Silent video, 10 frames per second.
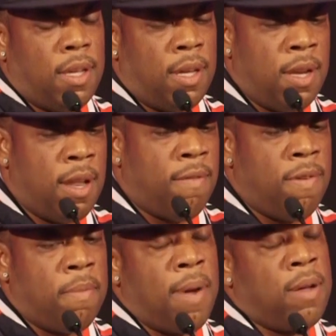will
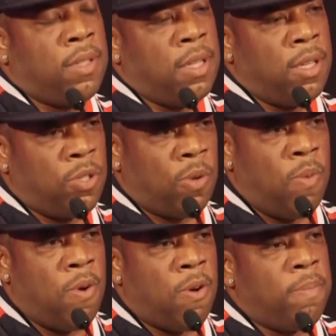never amount to this
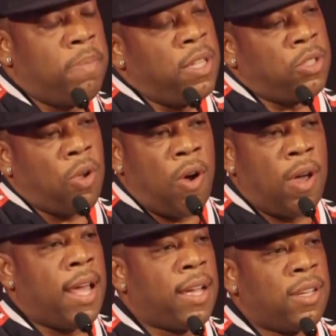award, but it's
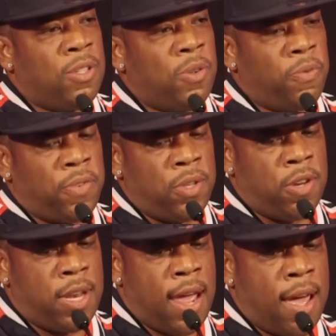all I could do for you
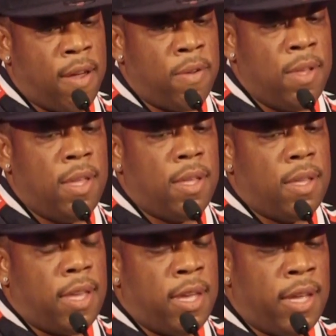to now.
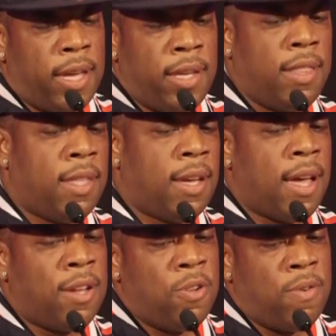And anything
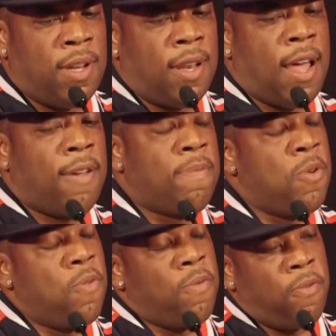I do in the life
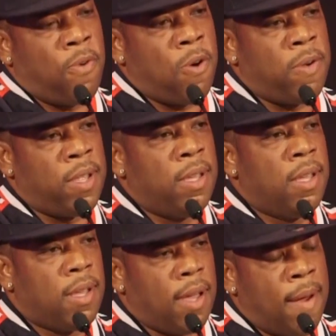moving forward,
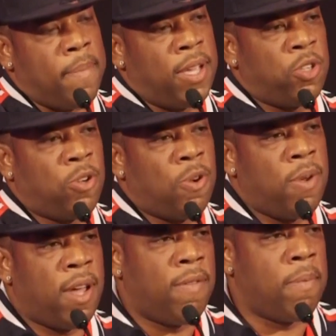I'll make sure
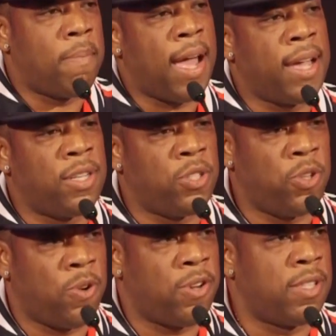whatever mine is
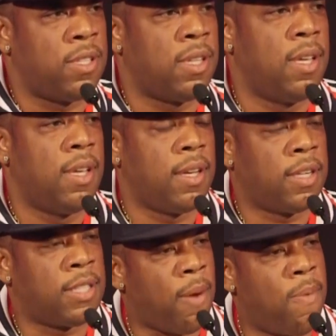yours,
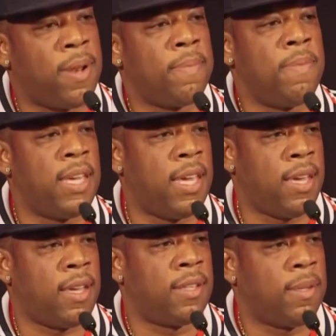because I want to be
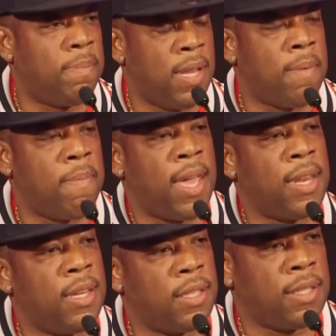here to be the
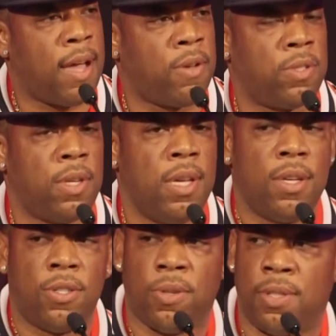man in this house."
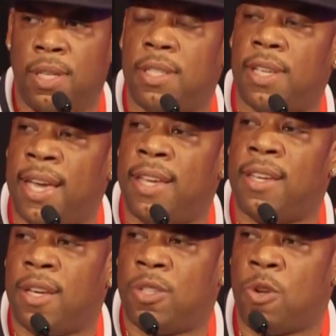So since 8
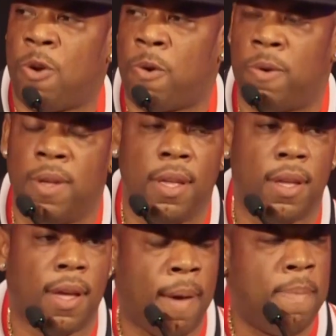years old,
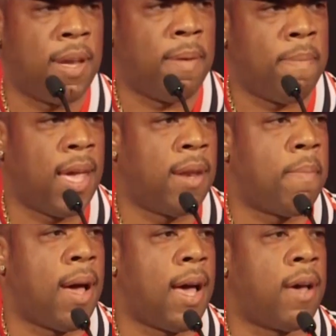I've been the man in
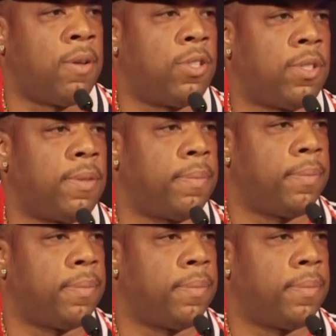my house.